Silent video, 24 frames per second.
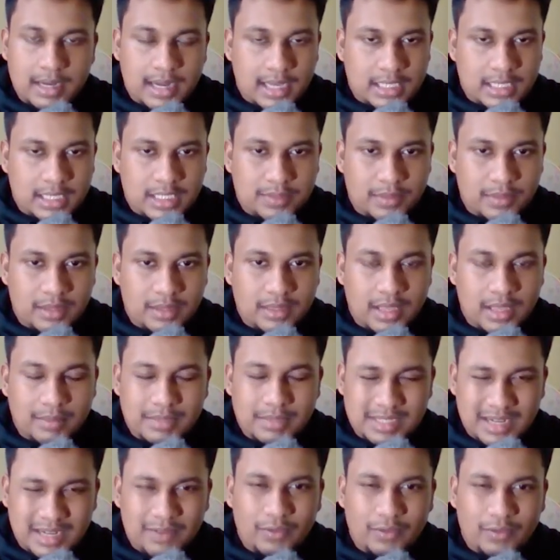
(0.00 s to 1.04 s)
next month. I'm
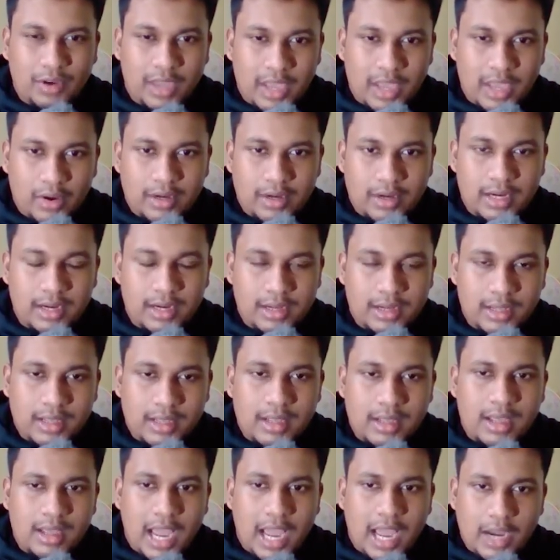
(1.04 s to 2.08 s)
still working on it.
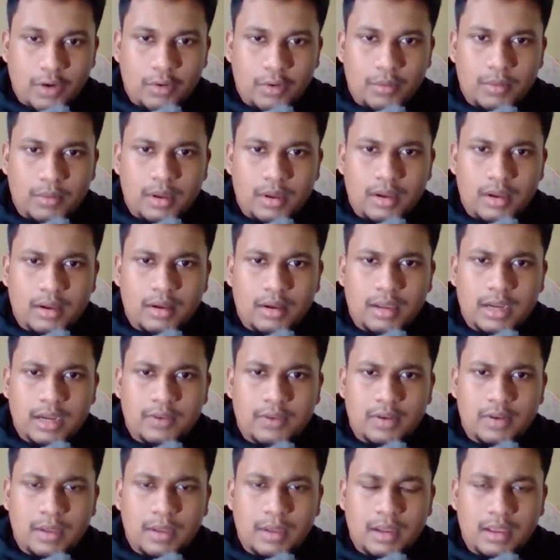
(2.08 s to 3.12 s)
I know it
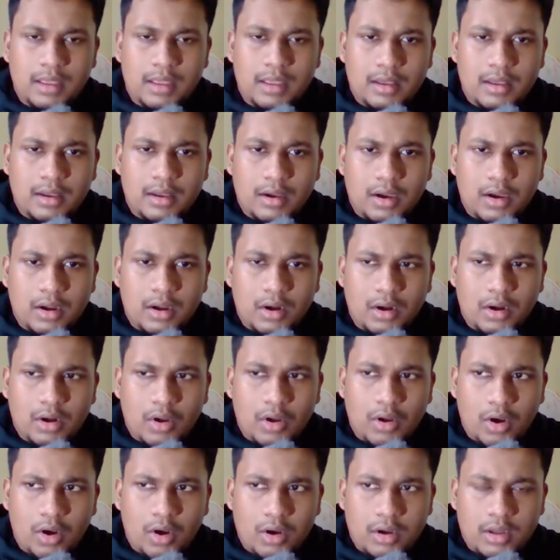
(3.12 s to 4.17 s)
will be a
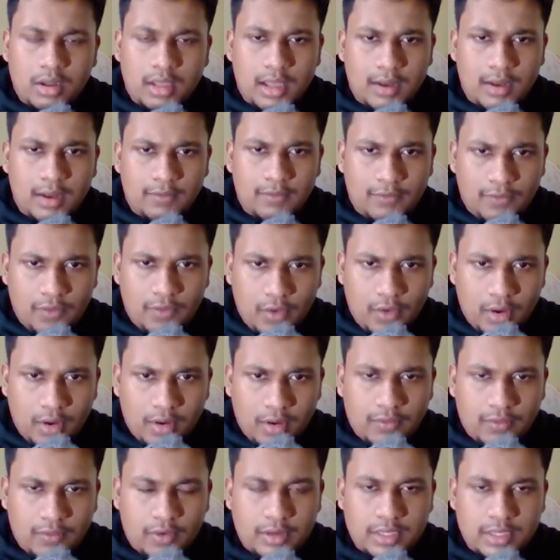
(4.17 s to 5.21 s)
lot helpful
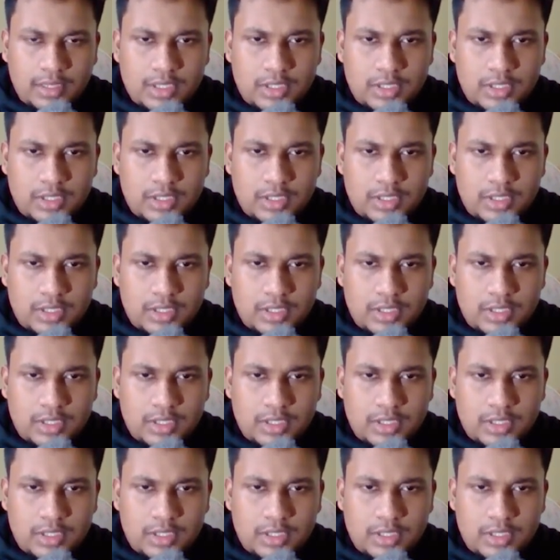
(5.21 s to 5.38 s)
for the